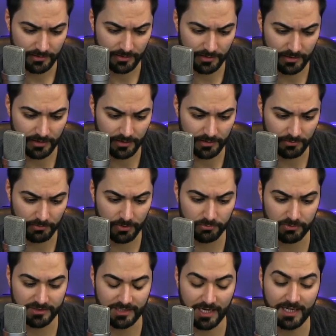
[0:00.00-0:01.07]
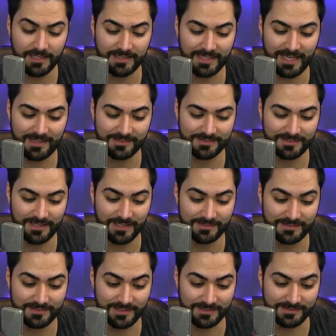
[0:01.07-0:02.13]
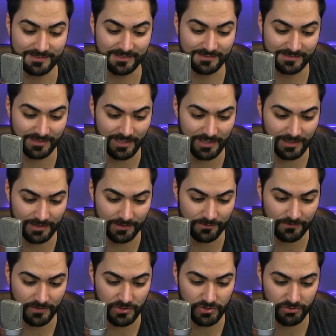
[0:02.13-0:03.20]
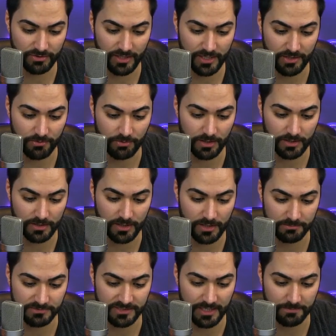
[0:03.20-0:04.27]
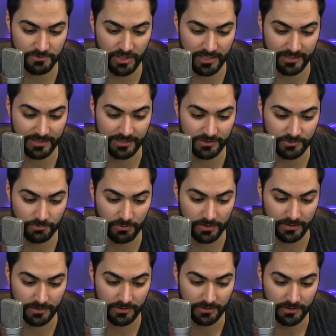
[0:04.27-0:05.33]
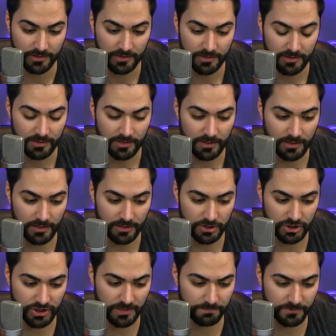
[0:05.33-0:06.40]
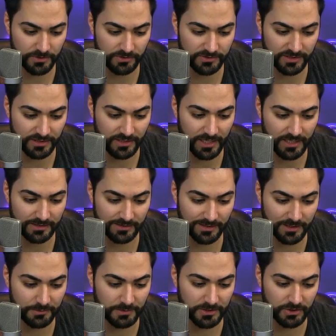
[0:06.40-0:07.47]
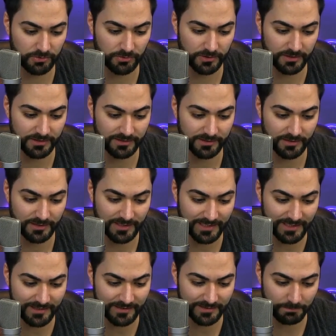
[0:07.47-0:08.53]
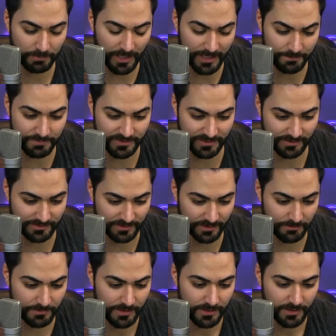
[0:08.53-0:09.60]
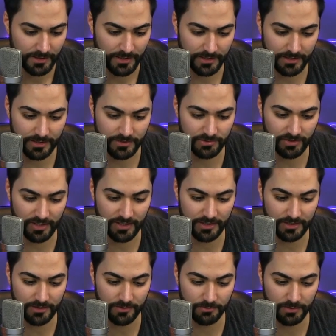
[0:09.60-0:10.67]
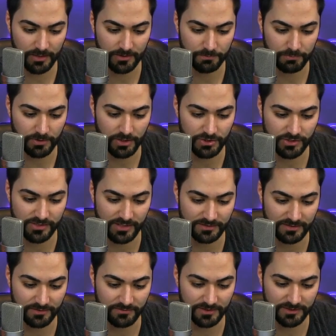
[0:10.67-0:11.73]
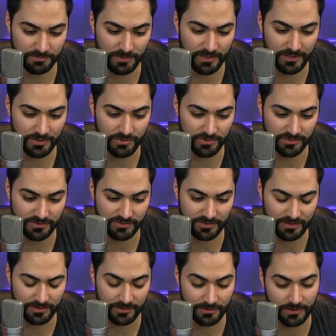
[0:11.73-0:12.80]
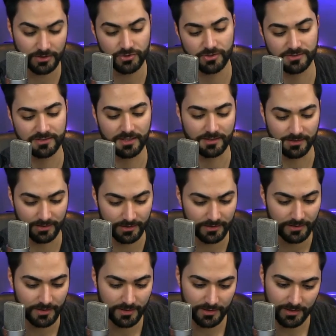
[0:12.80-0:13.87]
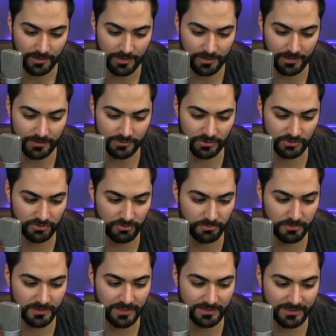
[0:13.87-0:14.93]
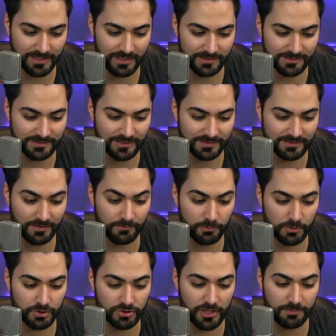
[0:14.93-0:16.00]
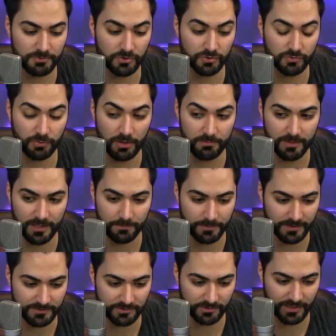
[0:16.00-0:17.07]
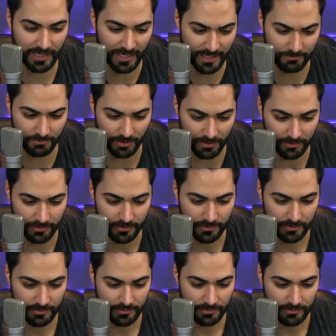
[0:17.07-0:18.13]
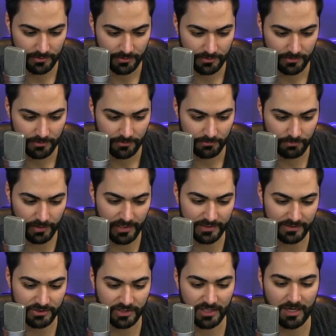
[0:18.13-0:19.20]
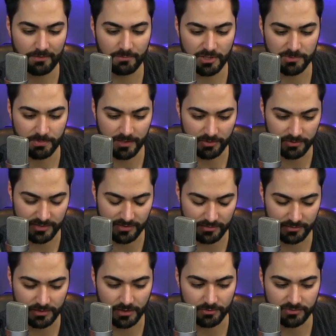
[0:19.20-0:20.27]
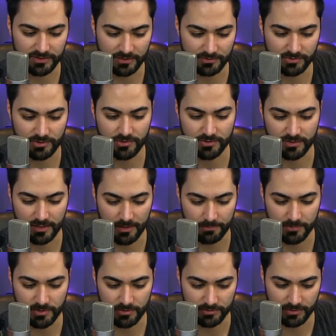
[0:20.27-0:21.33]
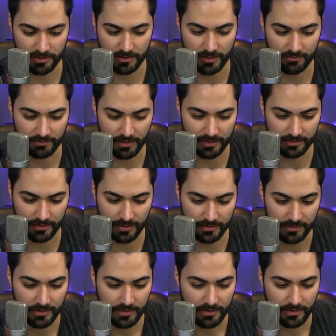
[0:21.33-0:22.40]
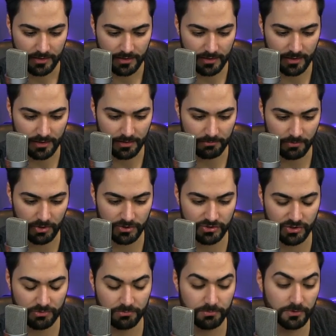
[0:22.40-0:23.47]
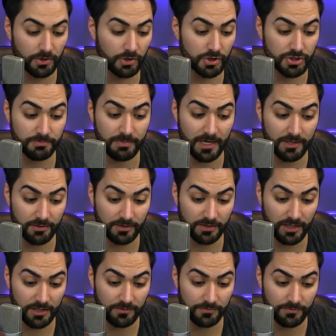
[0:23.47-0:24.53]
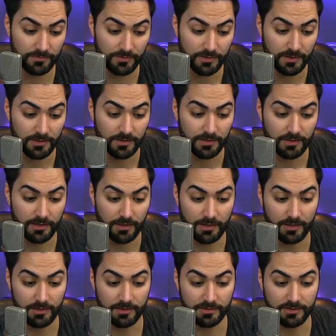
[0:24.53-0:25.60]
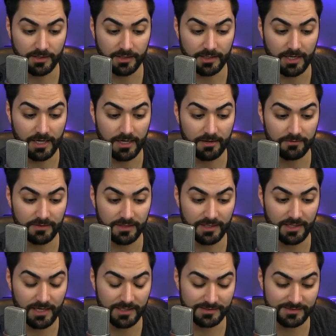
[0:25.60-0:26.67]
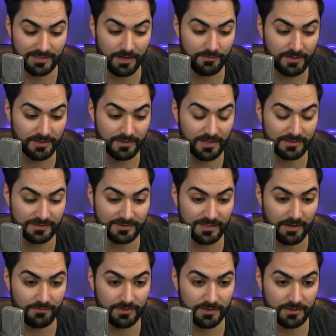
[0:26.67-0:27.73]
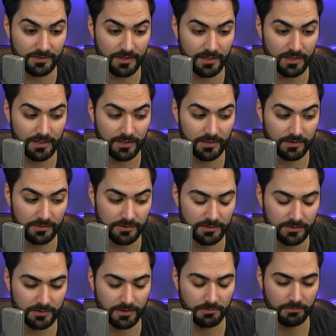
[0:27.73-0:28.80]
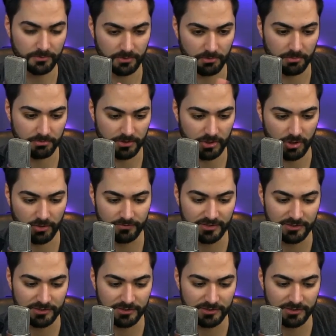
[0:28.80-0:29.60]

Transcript: will retain the Galaxy S6 design, feature a Qualcomm Snapdragon 820 chip using a liquid cooling heat pipe system, and integrated with pressure-sensitive display. Interestingly, it's also rumored that the Galaxy S7 will drop to a 12-megapixel camera, but it's going to have much better, sensors and aperture. It's going to have a lot of that. Also, larger battery life. They're going to have the S7 and S7, the one with the curved